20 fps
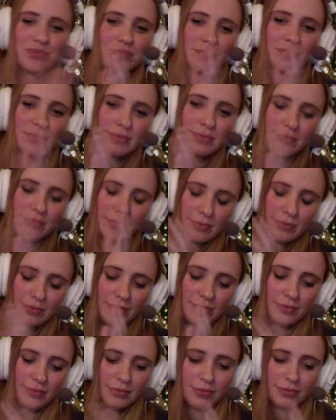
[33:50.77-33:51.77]
Always have to
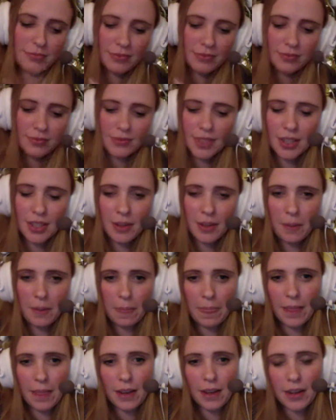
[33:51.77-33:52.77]
talk to Drew at some point in the
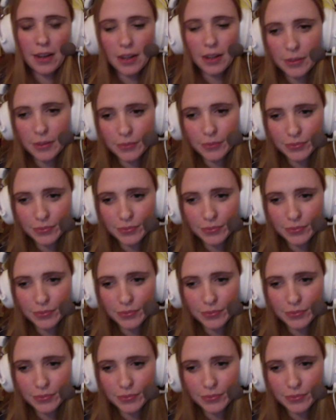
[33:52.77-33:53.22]
episode.